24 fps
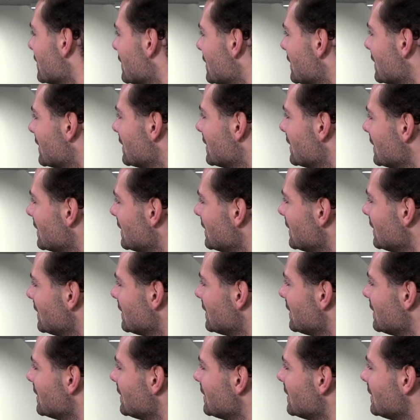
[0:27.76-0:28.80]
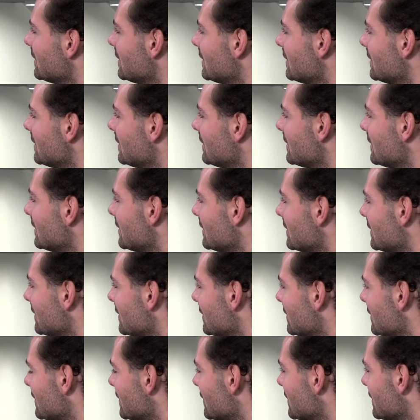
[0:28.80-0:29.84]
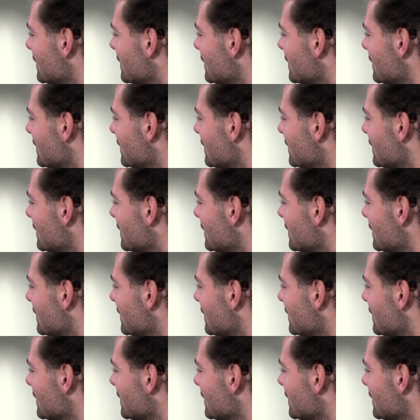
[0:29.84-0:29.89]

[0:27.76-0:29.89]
(silent)